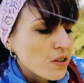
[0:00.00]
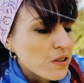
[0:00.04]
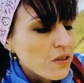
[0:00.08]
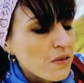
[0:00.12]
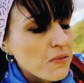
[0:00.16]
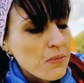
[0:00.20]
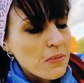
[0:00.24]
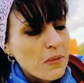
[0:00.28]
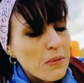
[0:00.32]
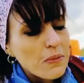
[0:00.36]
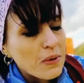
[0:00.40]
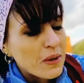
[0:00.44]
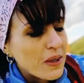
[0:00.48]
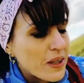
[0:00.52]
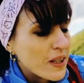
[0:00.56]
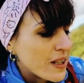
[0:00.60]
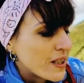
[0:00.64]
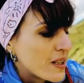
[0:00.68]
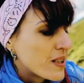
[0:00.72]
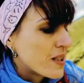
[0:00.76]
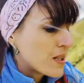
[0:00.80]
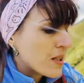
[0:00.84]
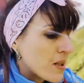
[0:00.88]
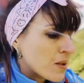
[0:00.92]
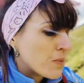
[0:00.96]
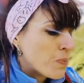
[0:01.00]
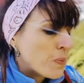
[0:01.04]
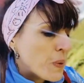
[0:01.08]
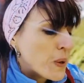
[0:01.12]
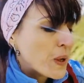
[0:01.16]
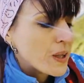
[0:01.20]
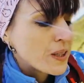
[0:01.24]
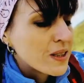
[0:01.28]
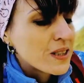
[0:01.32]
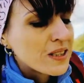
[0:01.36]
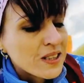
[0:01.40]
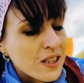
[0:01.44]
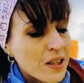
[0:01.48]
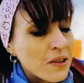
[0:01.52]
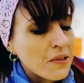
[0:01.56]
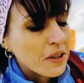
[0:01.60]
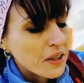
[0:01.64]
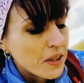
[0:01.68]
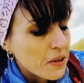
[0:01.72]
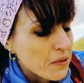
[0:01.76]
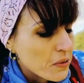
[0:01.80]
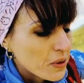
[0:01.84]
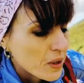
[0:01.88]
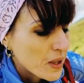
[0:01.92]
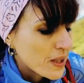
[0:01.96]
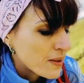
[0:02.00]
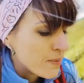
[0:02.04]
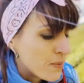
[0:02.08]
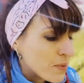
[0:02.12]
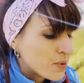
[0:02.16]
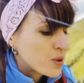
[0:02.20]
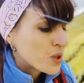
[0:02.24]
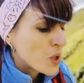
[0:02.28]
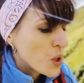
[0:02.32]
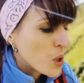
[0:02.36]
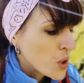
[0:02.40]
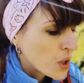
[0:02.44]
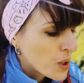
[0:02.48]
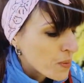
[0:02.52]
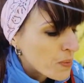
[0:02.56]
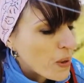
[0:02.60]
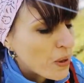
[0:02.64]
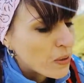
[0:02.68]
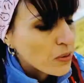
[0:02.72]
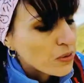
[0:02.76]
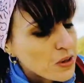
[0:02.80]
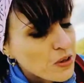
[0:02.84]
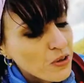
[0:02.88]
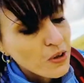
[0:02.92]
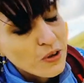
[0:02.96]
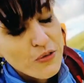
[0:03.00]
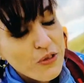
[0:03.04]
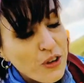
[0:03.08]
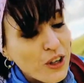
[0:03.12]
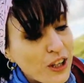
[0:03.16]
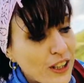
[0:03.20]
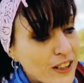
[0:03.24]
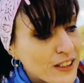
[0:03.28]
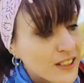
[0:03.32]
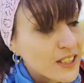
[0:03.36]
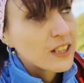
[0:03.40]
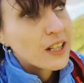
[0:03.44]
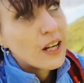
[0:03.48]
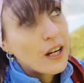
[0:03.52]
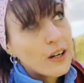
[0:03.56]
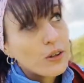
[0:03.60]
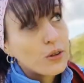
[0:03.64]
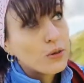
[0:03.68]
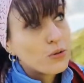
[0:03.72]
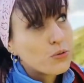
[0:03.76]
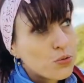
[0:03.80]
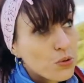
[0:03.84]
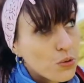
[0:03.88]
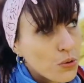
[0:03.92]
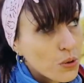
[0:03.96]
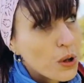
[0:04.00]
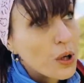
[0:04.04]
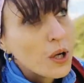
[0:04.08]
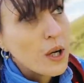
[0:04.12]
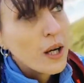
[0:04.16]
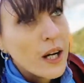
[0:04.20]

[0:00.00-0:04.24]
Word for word: remember that, that part, so I don't want to talk about things that are not true.